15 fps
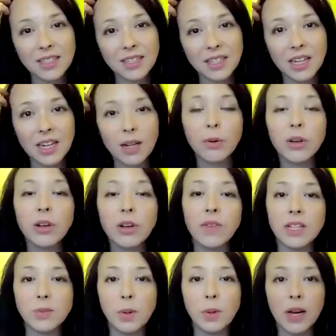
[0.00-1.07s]
in a
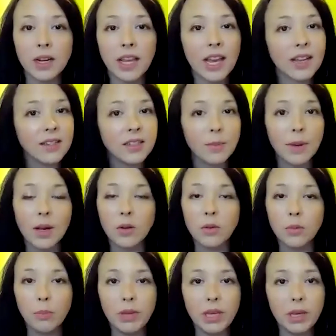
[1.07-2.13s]
previous podcast
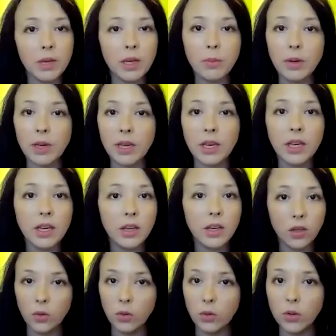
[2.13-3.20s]
about BBB,
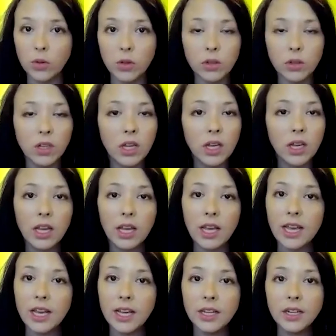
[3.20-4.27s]
Google,
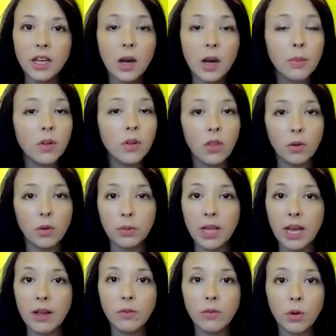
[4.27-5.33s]
and a couple other
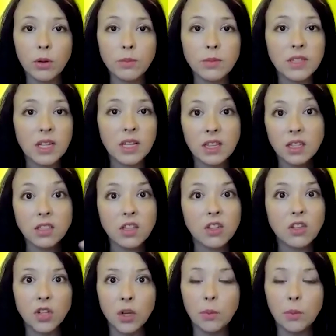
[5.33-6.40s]
platforms that this is
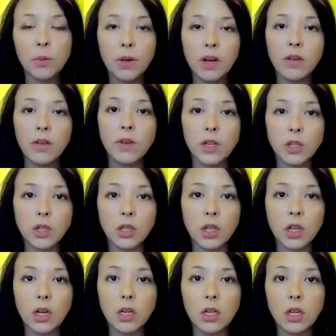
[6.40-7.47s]
super beneficial
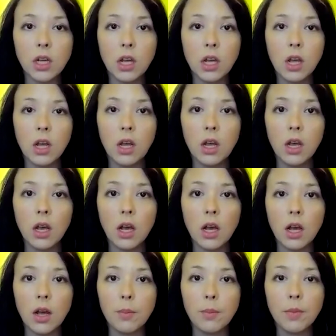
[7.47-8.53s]
on.
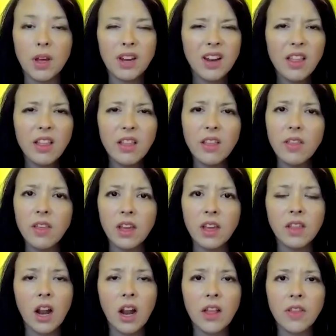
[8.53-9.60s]
Um, another thing
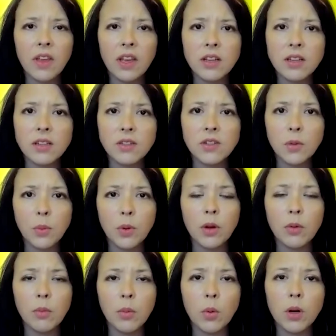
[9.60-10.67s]
that I think is super
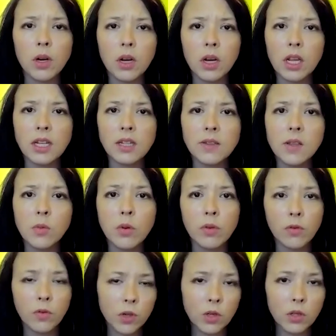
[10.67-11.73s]
important is the
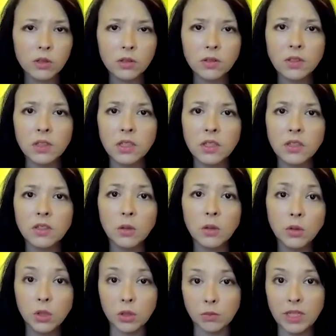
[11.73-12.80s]
referrals and the
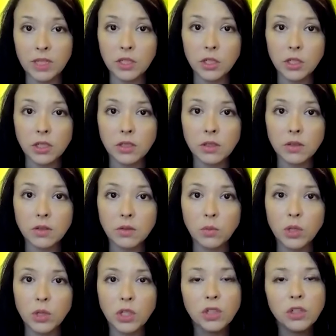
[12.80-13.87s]
social mentions,
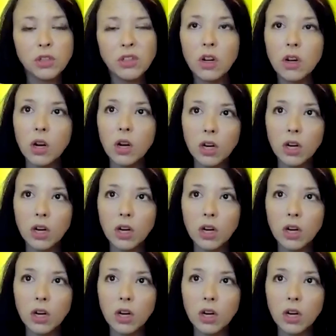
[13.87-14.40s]
which are